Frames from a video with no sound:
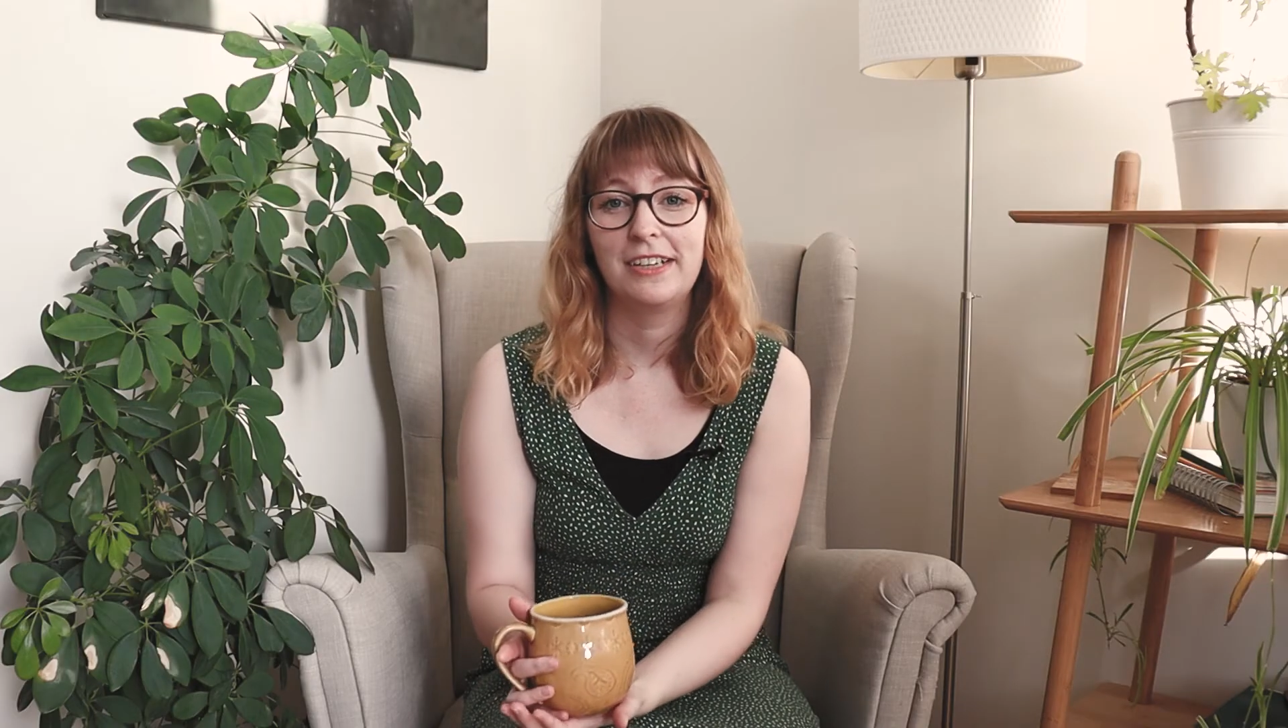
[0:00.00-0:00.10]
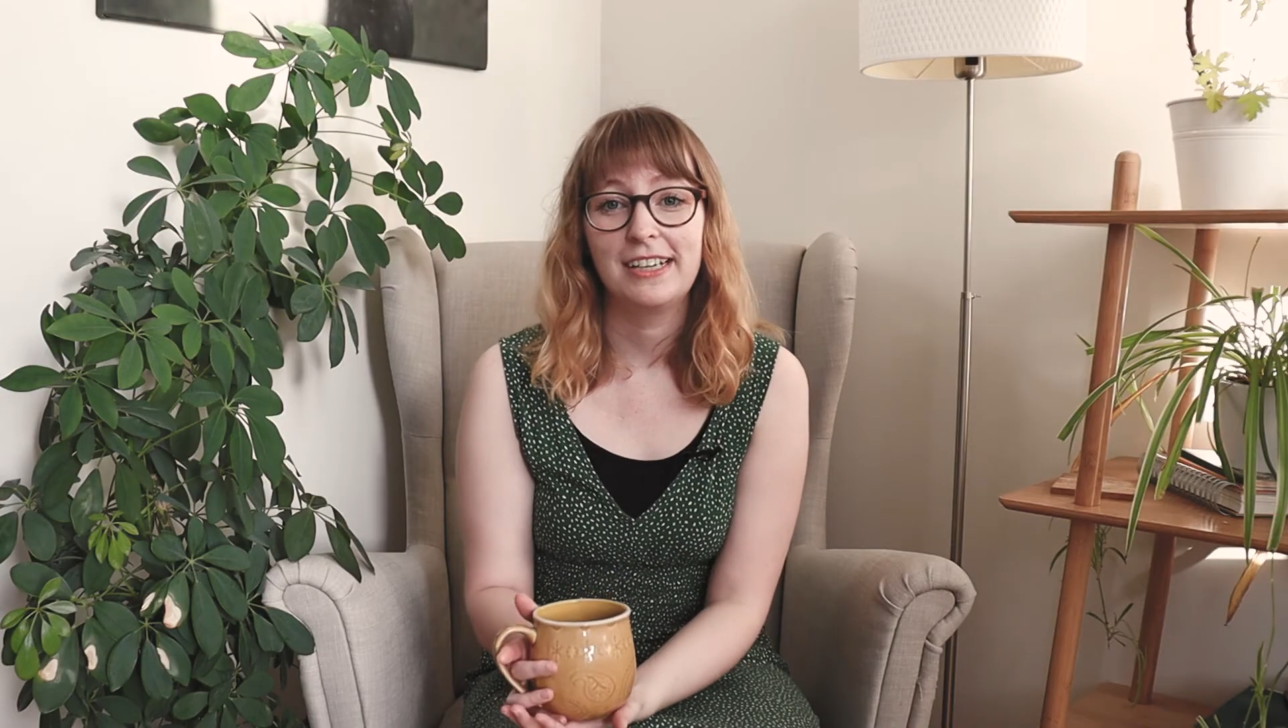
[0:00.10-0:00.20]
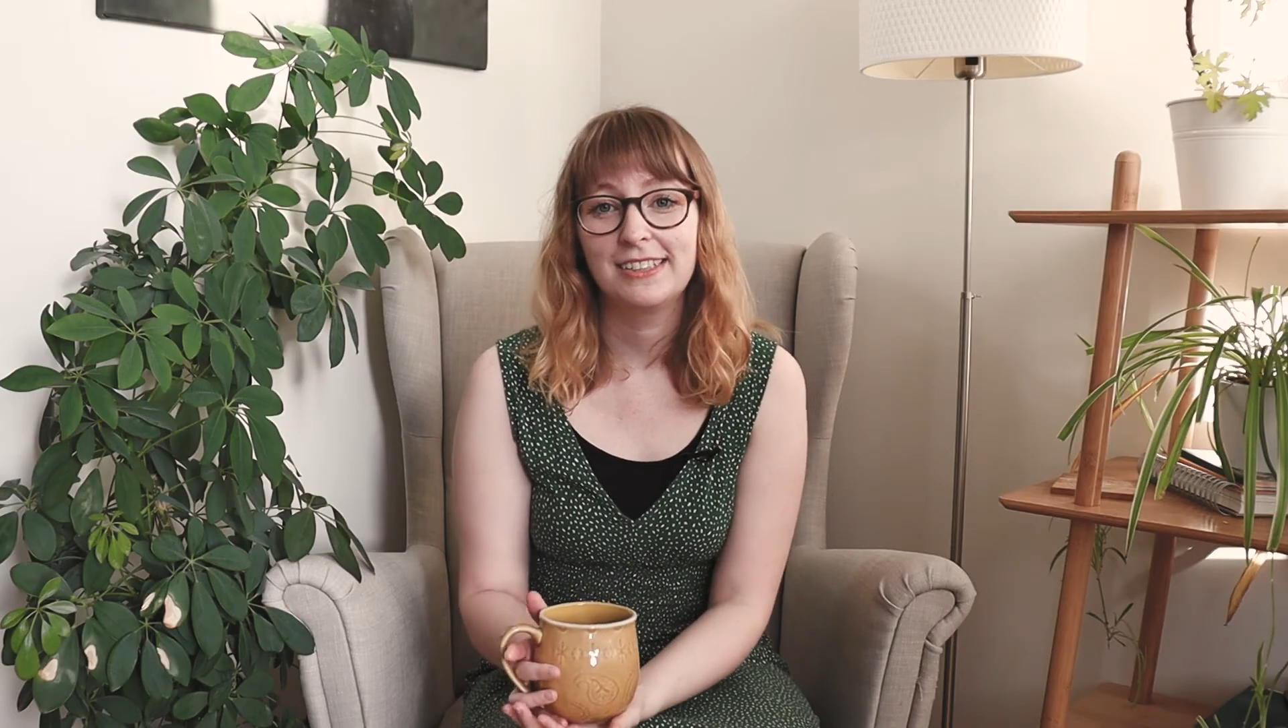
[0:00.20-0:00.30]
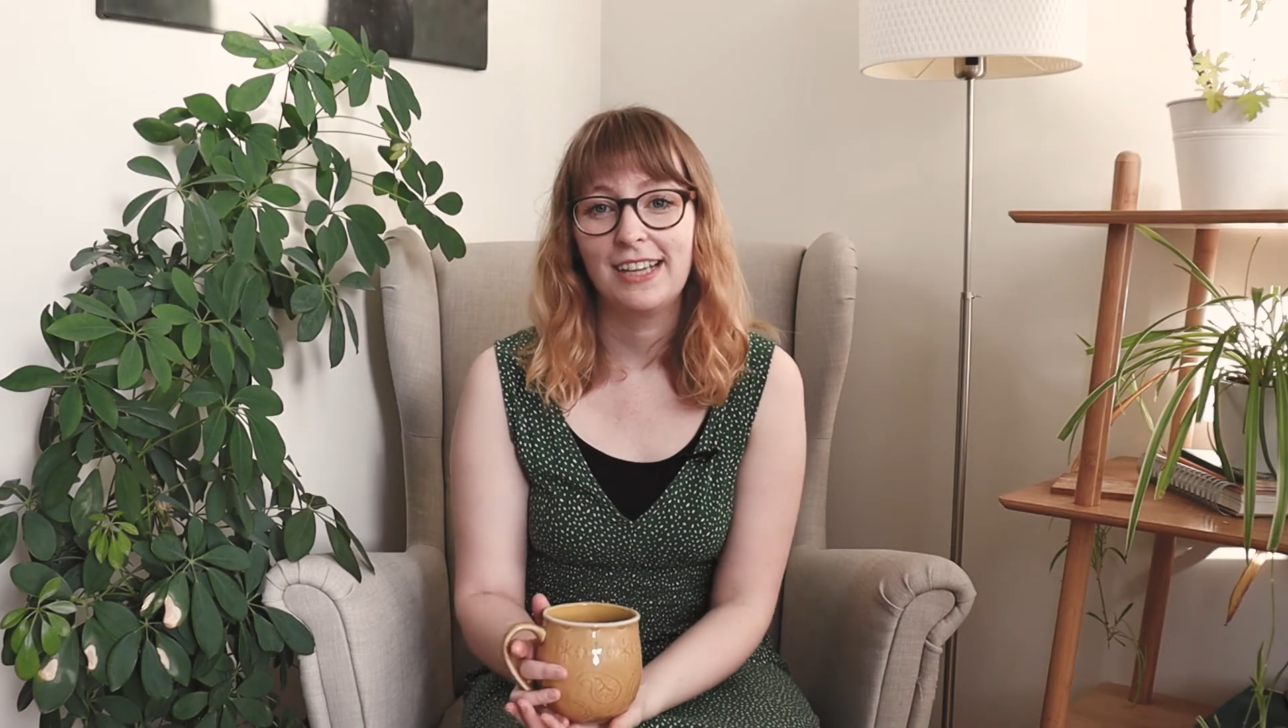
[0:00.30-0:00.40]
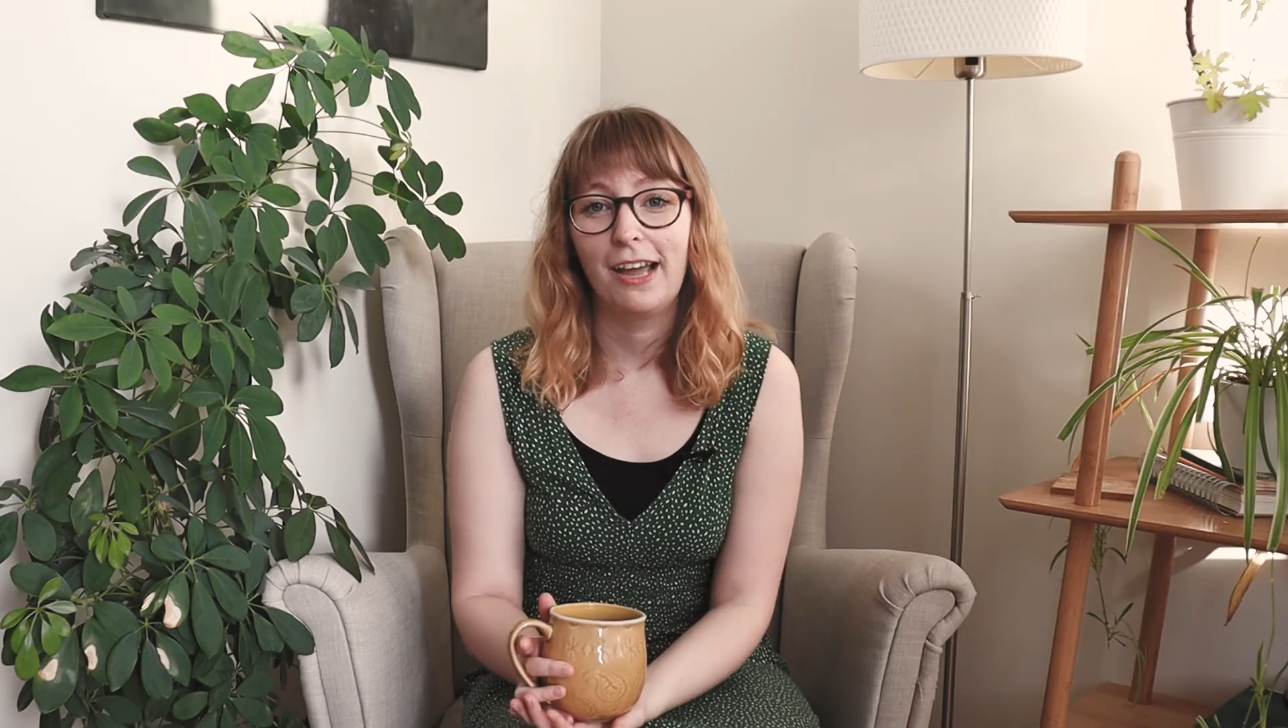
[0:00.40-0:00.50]

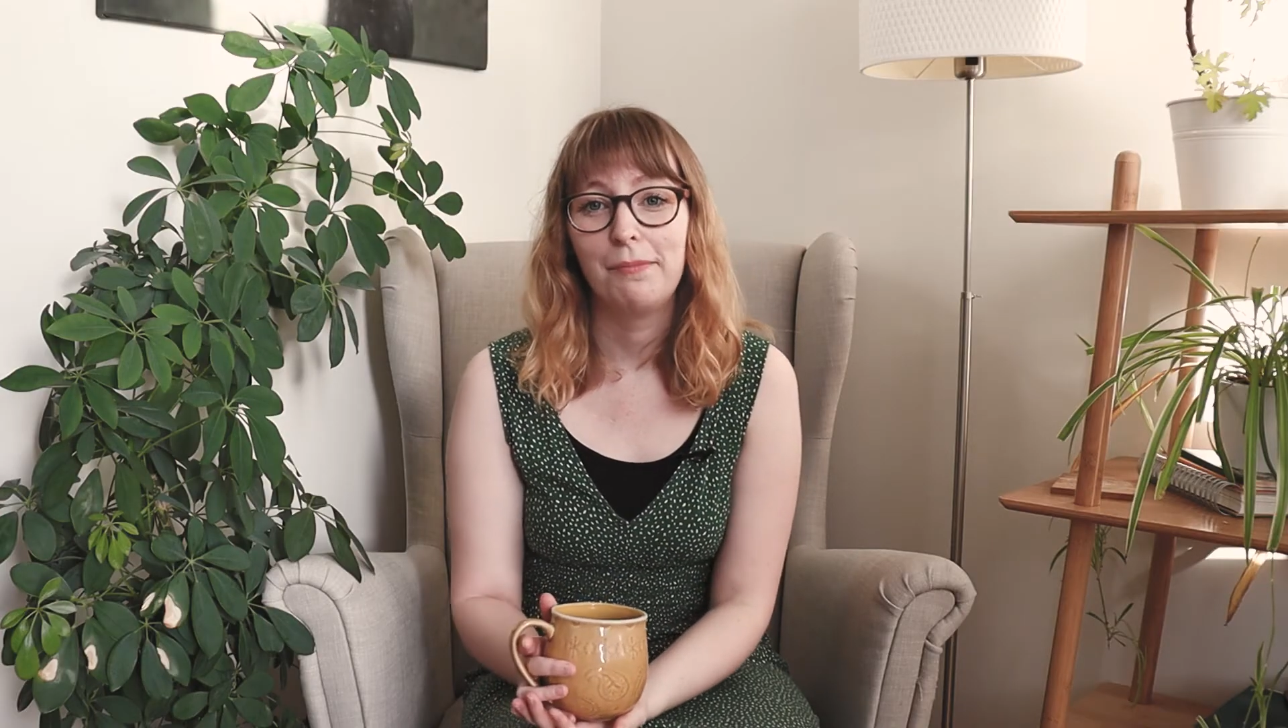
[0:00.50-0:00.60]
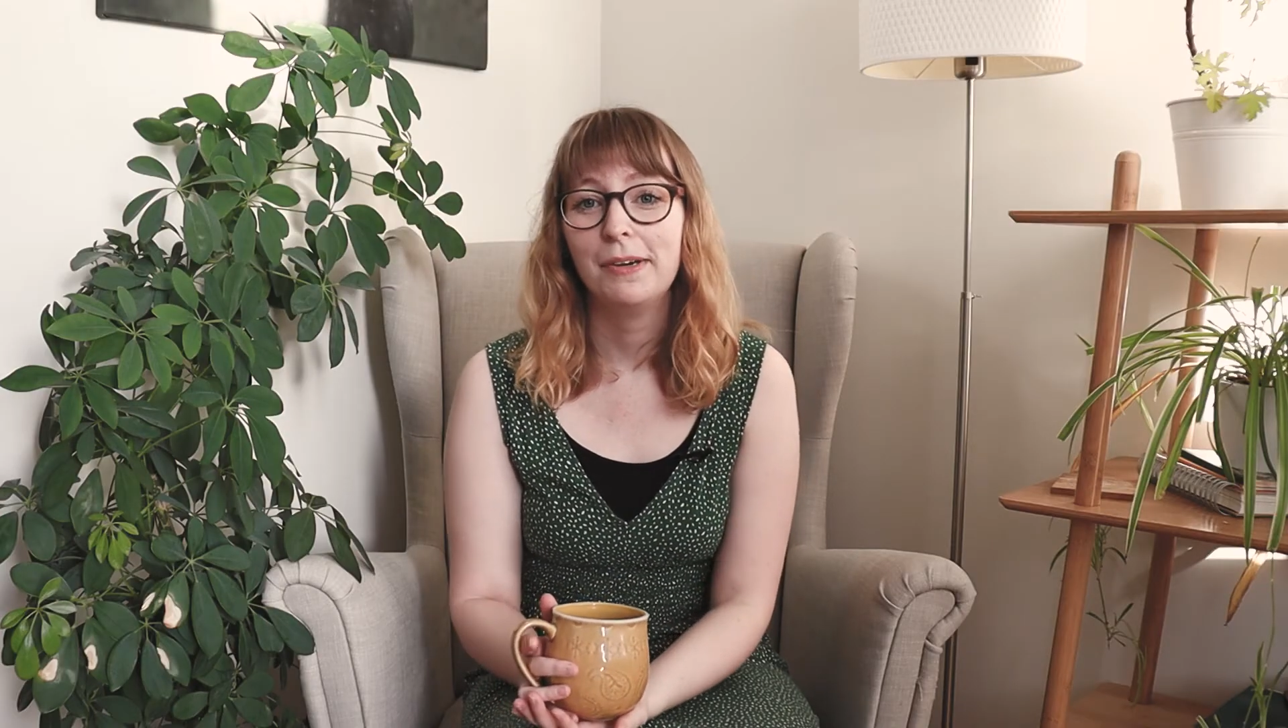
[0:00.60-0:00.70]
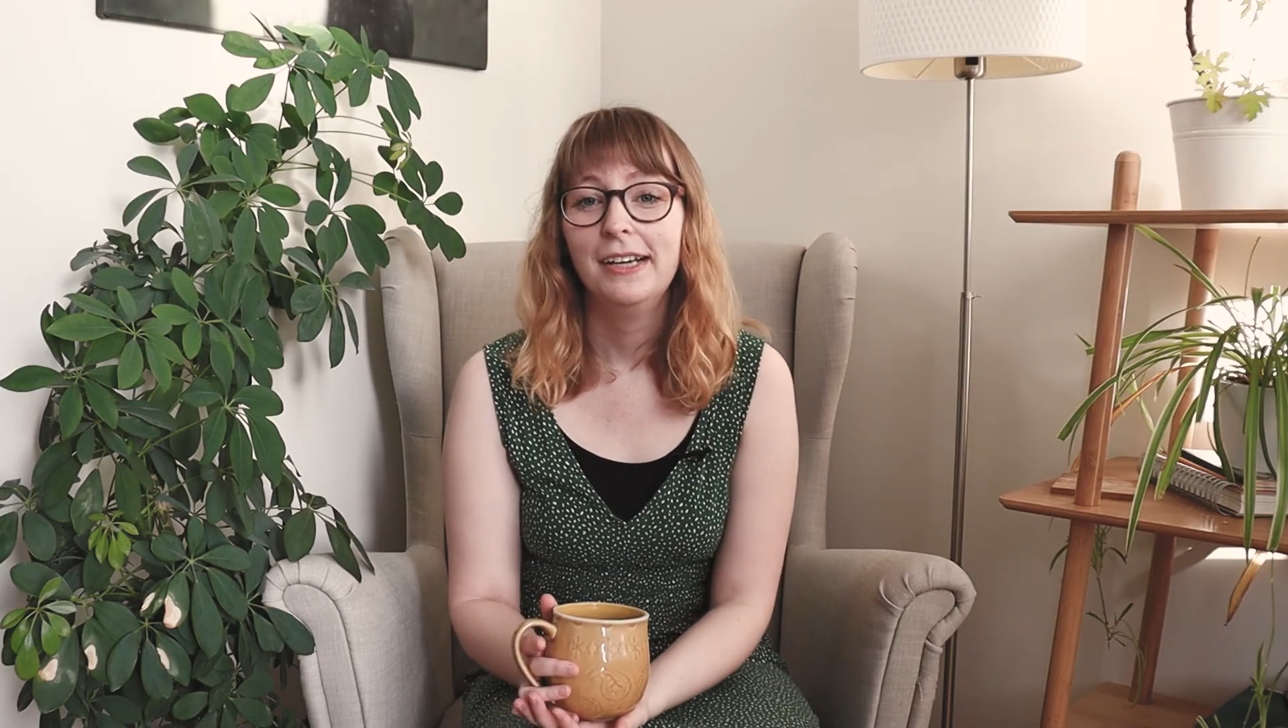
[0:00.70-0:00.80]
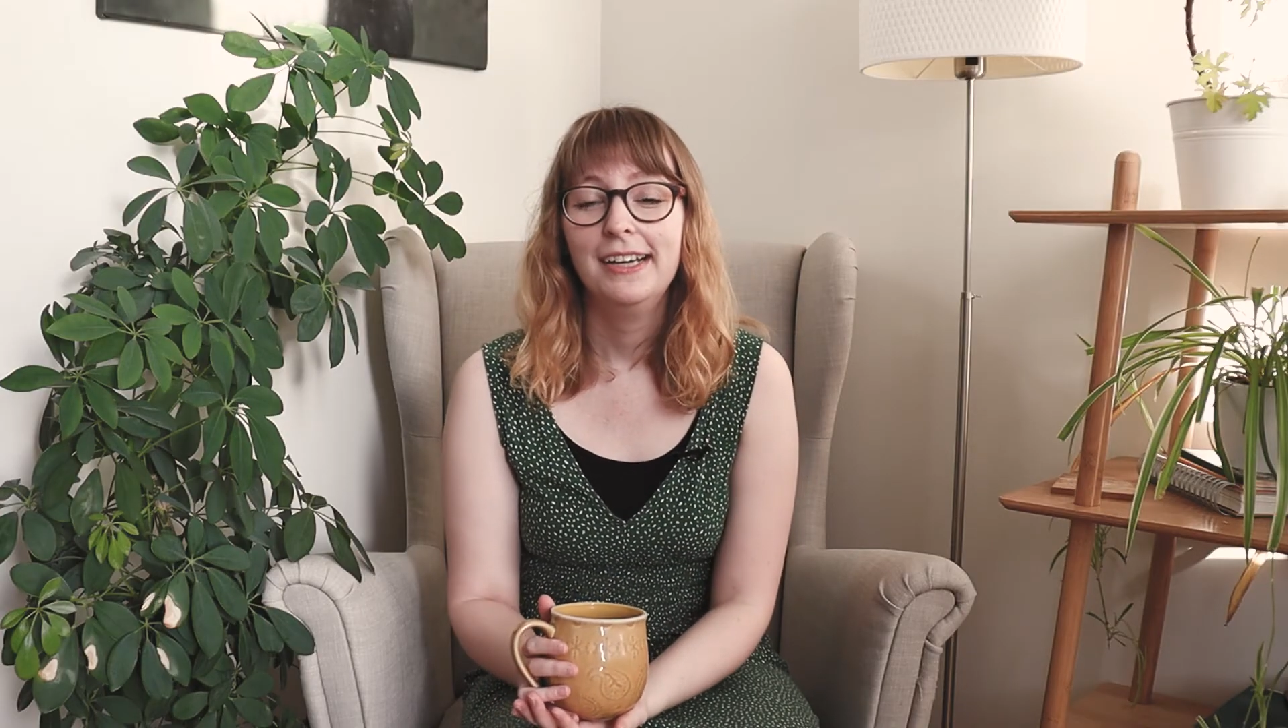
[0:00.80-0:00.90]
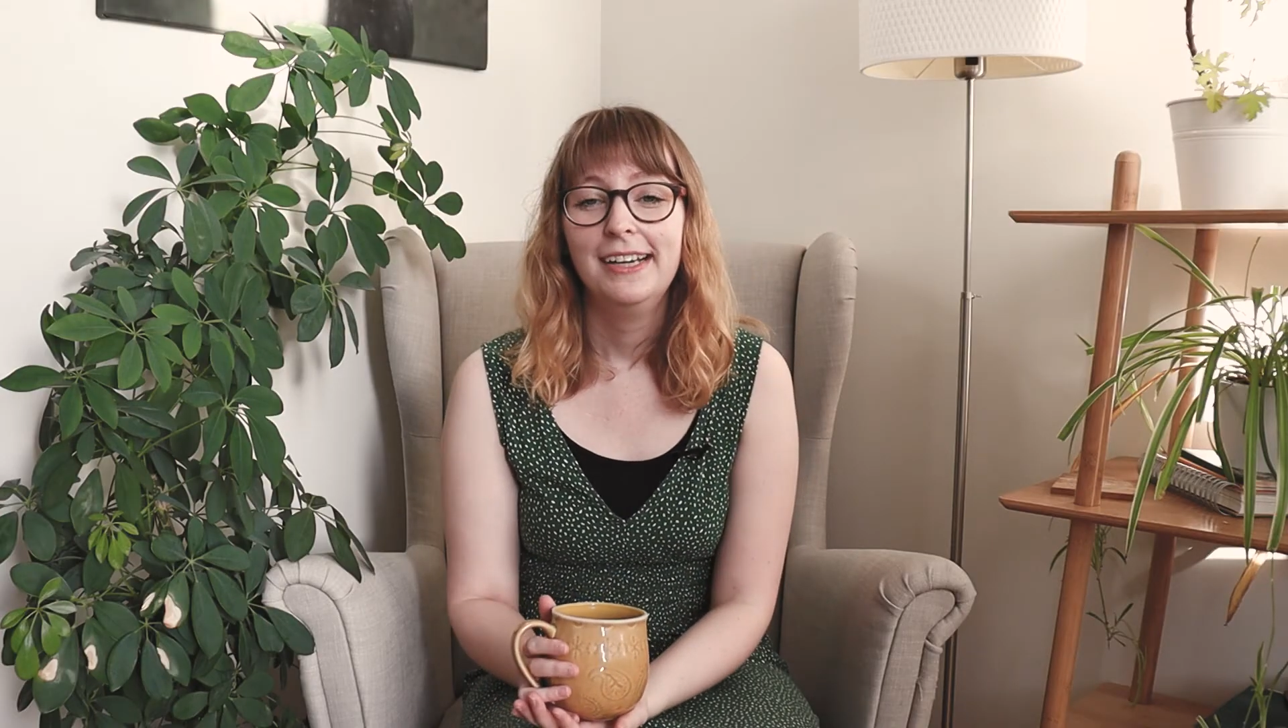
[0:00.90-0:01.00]
next time